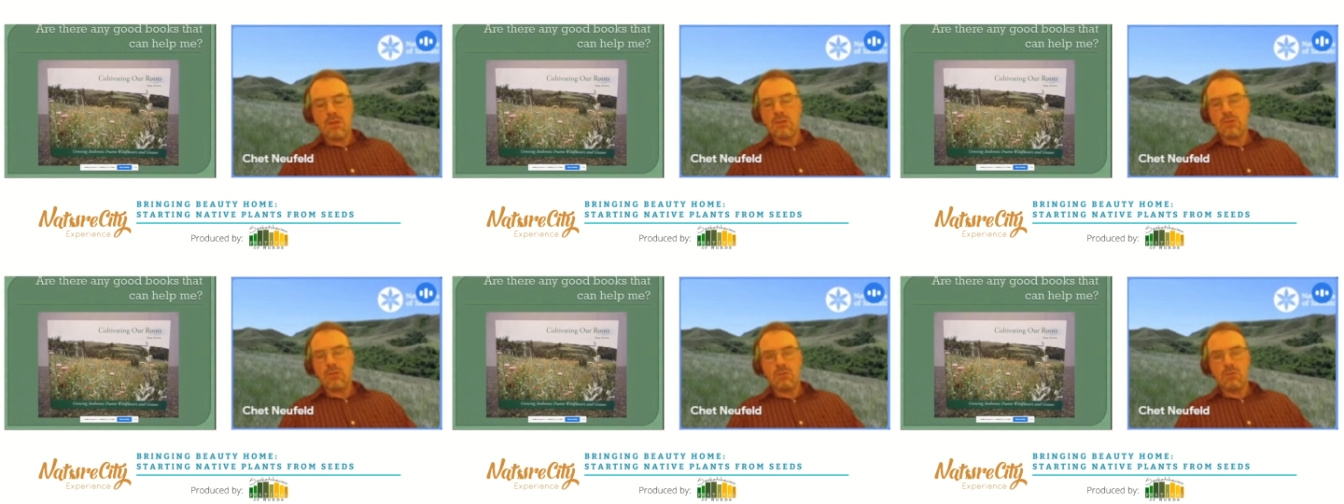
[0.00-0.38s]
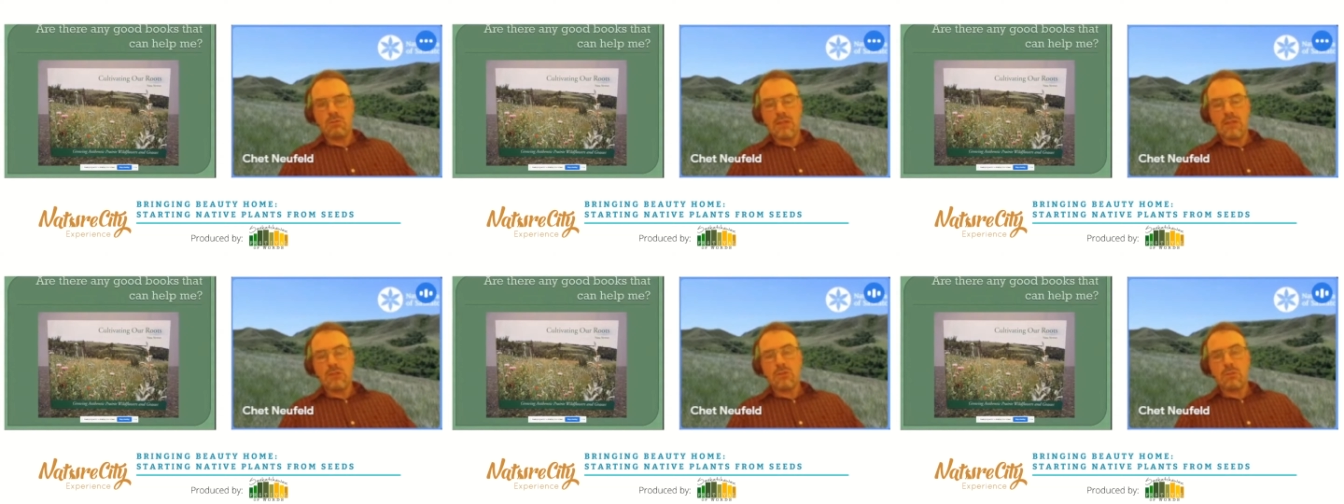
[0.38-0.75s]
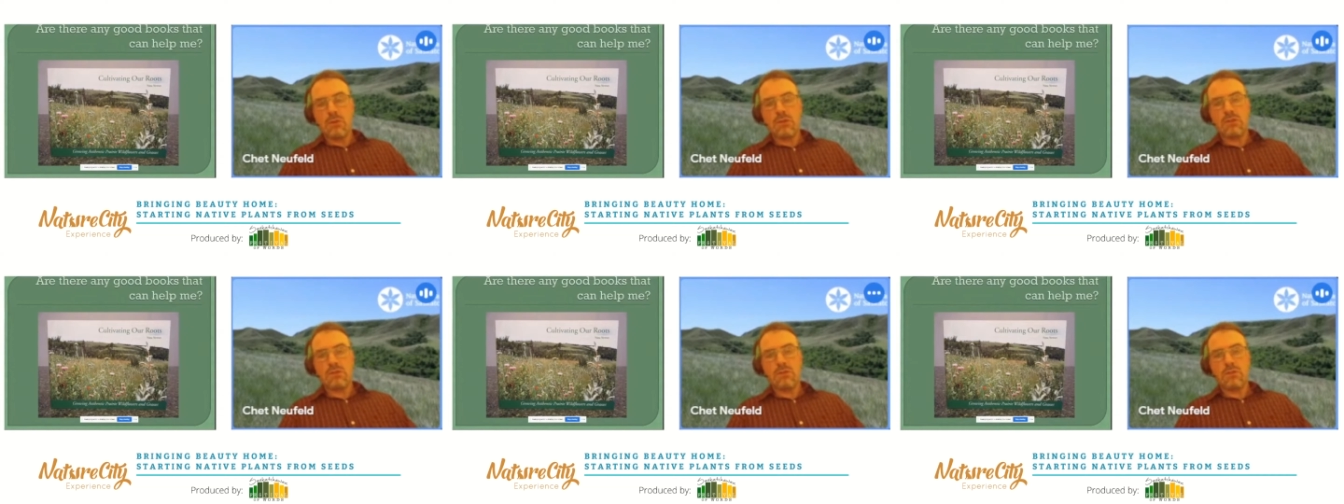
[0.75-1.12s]
major
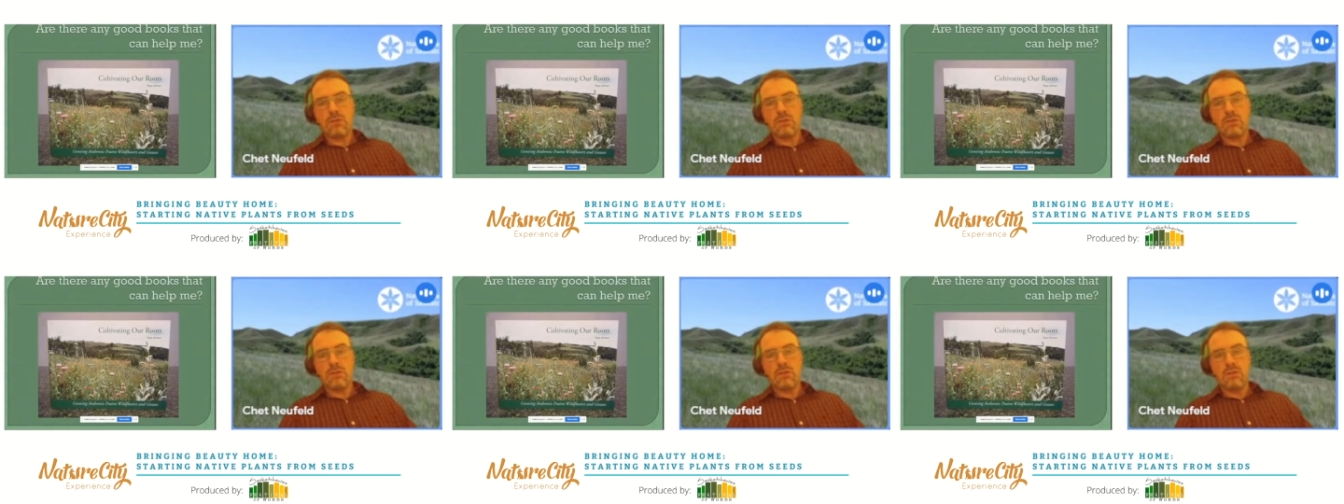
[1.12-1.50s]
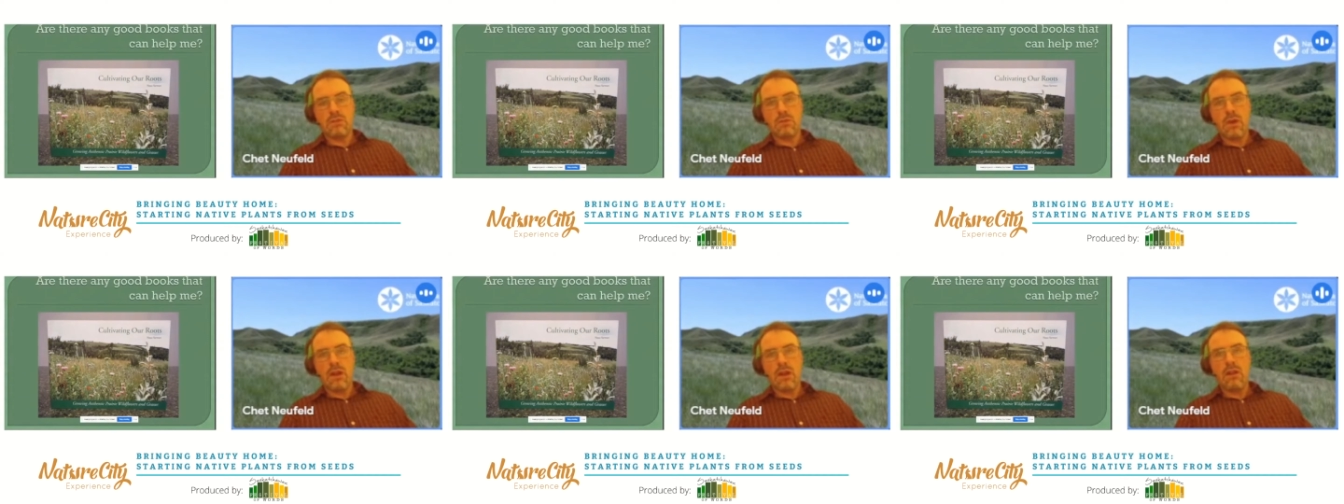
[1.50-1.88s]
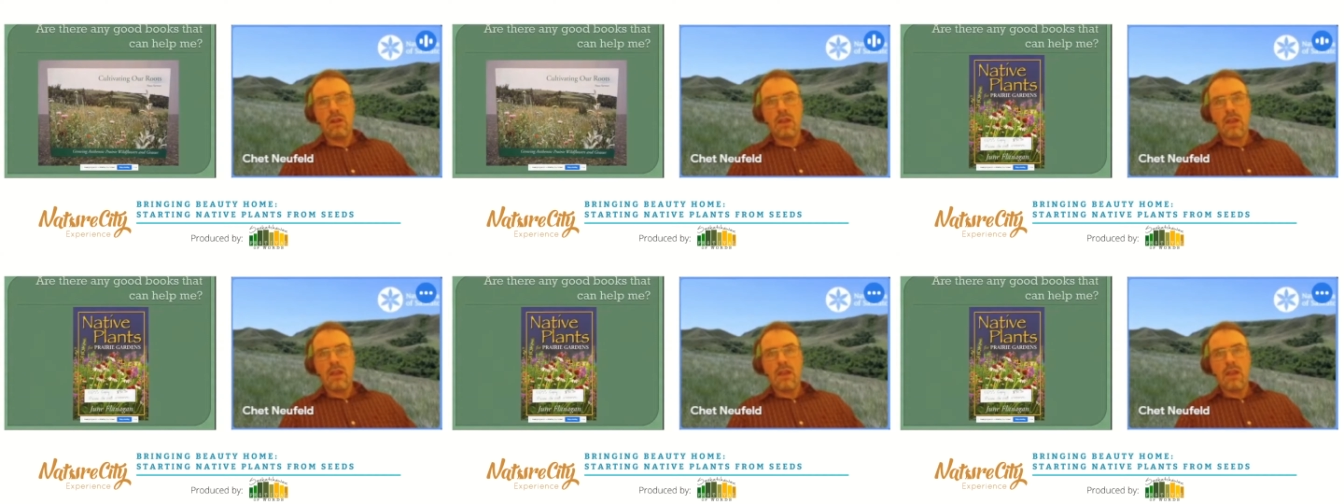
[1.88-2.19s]
bookstores do as well.